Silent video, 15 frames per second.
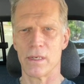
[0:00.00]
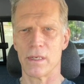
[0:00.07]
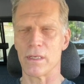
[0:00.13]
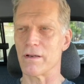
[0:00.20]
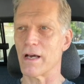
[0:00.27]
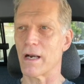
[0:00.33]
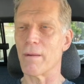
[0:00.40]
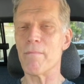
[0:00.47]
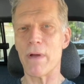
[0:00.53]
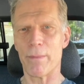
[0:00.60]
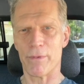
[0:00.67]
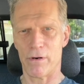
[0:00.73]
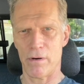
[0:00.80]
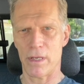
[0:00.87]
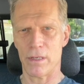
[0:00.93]
You got a
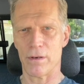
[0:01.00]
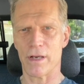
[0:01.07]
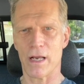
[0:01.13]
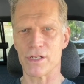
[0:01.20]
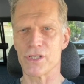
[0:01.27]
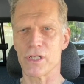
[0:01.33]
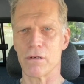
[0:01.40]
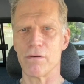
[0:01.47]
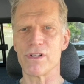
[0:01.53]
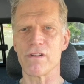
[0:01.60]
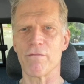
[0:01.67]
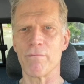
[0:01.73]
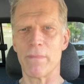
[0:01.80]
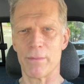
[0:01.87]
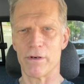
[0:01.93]
memory. You got a series
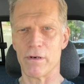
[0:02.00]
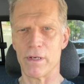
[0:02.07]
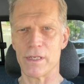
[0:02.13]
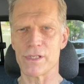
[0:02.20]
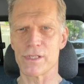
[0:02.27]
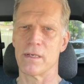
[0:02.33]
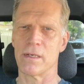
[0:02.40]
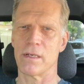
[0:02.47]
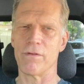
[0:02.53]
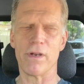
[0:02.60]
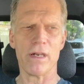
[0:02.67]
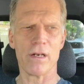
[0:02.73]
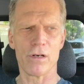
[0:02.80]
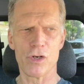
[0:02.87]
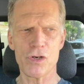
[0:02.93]
of memories. If you
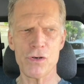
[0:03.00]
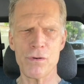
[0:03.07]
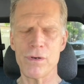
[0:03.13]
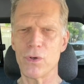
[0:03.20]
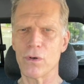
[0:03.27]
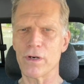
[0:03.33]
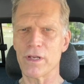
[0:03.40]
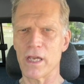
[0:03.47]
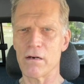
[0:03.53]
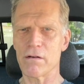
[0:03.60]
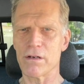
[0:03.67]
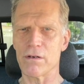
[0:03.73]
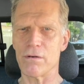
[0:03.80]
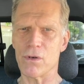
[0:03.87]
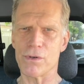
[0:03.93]
didn't learn your
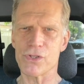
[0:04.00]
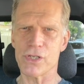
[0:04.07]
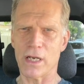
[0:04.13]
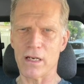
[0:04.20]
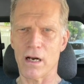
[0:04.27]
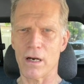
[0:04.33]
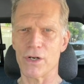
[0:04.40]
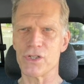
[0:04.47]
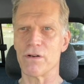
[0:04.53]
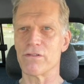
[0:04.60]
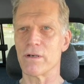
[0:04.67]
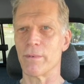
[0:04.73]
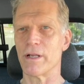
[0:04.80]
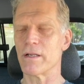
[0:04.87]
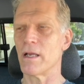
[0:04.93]
character, your psychology
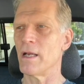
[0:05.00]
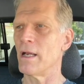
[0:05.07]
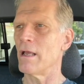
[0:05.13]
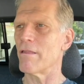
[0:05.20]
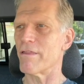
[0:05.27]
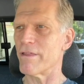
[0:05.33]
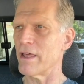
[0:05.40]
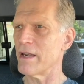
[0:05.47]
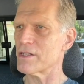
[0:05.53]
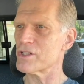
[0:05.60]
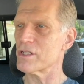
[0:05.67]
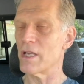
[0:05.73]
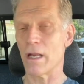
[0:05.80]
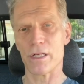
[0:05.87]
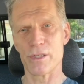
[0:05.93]
from it, then
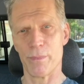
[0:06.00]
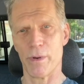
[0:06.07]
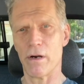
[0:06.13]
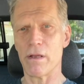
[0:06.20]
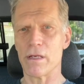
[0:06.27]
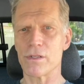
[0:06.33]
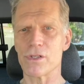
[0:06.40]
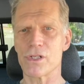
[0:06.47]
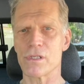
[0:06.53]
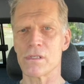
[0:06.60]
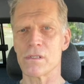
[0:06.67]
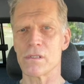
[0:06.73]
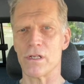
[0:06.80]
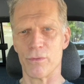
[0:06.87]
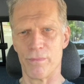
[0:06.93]
it's an experience
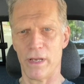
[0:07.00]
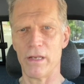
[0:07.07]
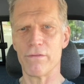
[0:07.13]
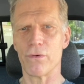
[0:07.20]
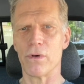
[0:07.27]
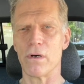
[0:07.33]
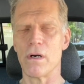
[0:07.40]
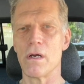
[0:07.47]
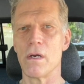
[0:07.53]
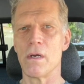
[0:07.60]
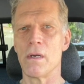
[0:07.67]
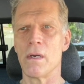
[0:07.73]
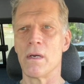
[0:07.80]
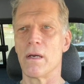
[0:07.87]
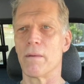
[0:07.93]
that you paid for,
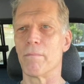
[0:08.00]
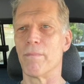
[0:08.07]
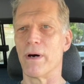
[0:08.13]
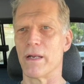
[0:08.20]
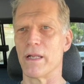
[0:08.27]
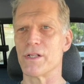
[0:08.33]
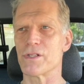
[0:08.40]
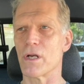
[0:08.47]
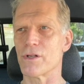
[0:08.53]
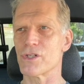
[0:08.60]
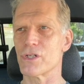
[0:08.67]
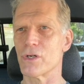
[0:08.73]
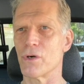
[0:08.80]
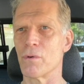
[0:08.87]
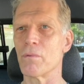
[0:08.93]
but it's
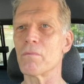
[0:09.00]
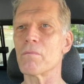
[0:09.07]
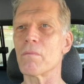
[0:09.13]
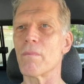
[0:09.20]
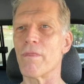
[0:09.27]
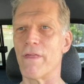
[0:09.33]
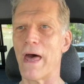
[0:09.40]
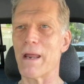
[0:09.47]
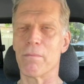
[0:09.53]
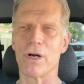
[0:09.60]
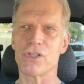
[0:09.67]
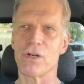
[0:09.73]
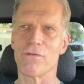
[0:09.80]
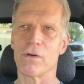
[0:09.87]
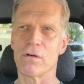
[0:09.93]
also that
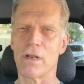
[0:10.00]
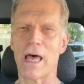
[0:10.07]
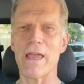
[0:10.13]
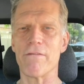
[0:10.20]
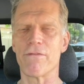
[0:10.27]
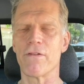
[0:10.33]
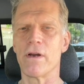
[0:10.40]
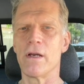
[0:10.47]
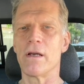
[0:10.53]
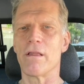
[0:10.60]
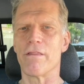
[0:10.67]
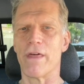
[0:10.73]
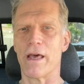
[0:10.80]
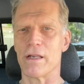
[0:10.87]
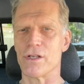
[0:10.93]
much of your life
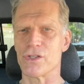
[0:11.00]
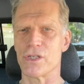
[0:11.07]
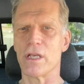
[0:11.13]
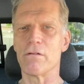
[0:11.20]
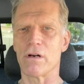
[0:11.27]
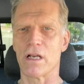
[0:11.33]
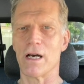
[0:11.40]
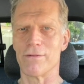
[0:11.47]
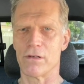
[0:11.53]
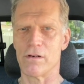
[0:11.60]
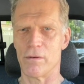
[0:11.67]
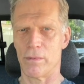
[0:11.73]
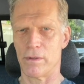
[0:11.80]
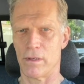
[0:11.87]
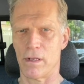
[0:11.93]
that is
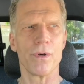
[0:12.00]
irrecoverable.